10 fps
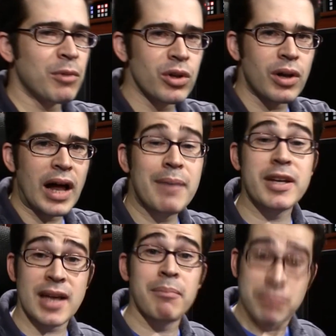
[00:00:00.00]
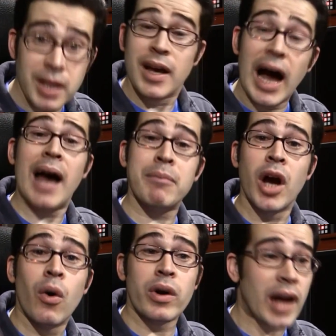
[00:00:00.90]
I'm a little high because I'm I'm
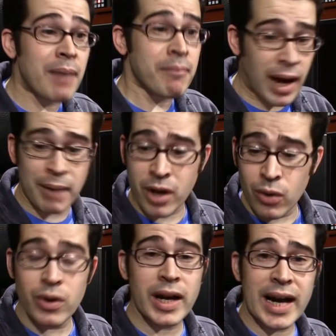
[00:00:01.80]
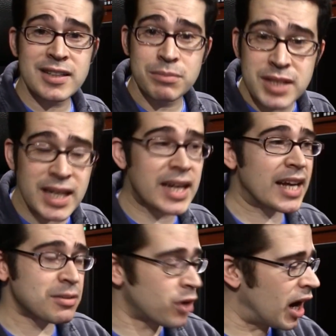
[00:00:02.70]
going. I'm I'm going. I got some tea. I
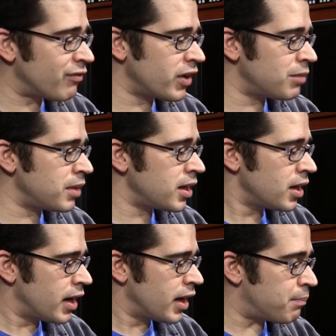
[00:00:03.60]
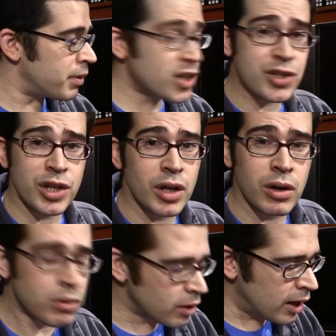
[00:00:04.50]
got some coffee in me. And but just so you
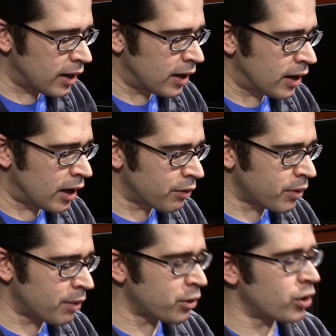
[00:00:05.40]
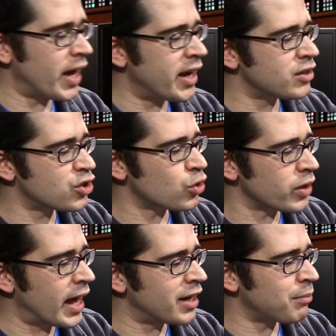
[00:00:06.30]
know, uh, I'm, I'm gonna go ahead and
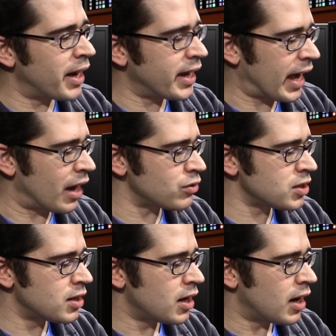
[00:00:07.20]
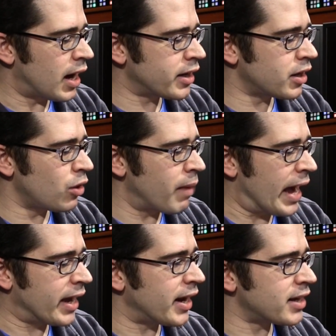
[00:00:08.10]
store that in my account. I can go
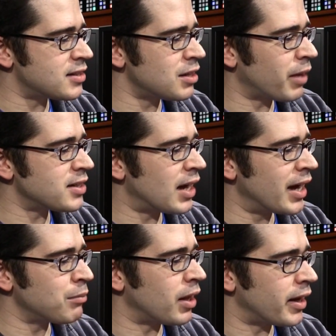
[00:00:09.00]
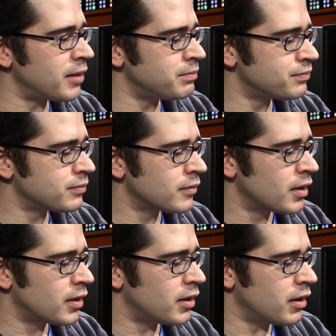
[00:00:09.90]
back and I can see my timeline,
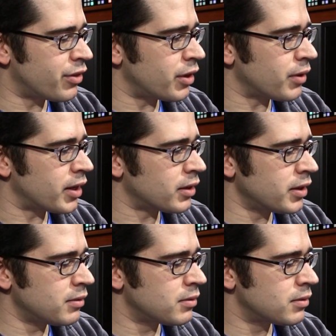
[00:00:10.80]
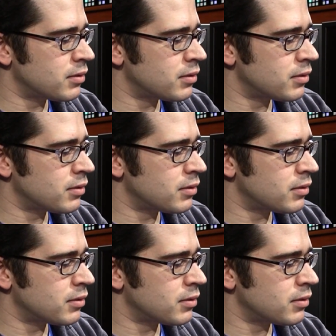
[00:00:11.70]
uh, theoretically.